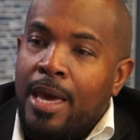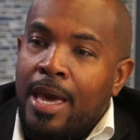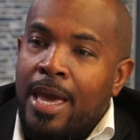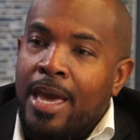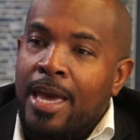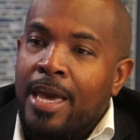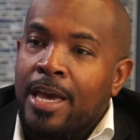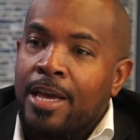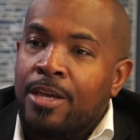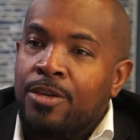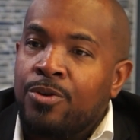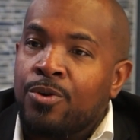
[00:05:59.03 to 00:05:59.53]

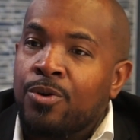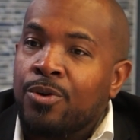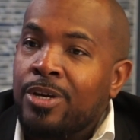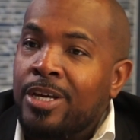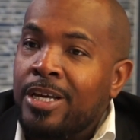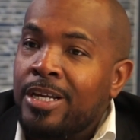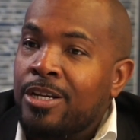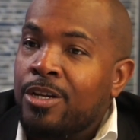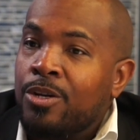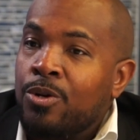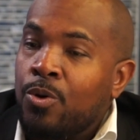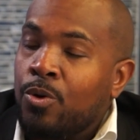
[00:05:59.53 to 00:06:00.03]
And you're
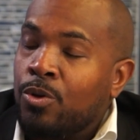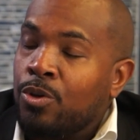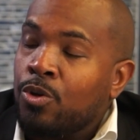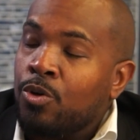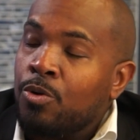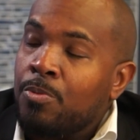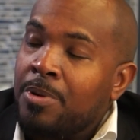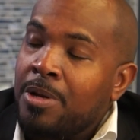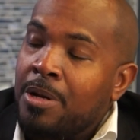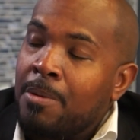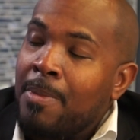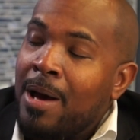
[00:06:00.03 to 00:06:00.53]
getting to know a
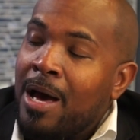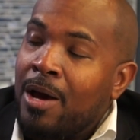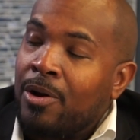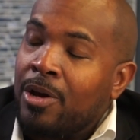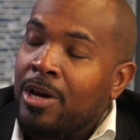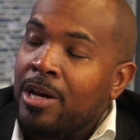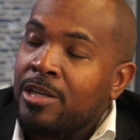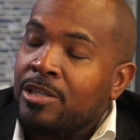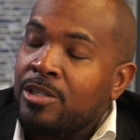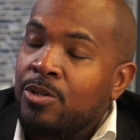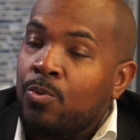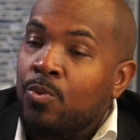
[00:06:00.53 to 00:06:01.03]
little bit about
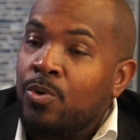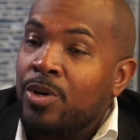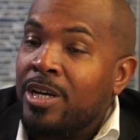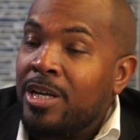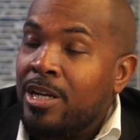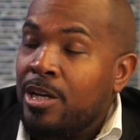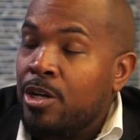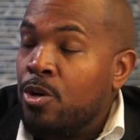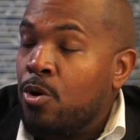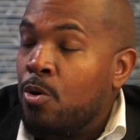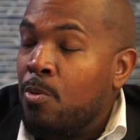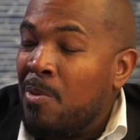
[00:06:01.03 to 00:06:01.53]
us, and we're
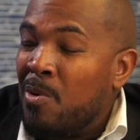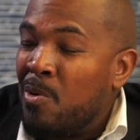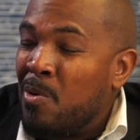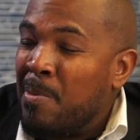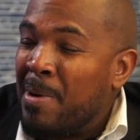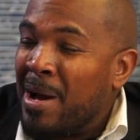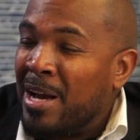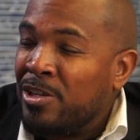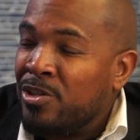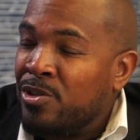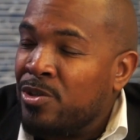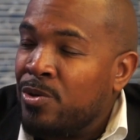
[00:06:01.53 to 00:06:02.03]
getting to know more
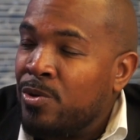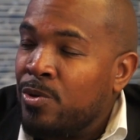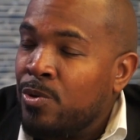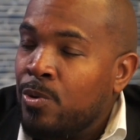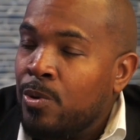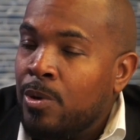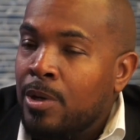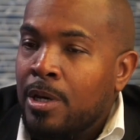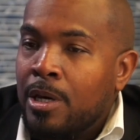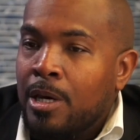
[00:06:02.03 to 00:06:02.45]
about you.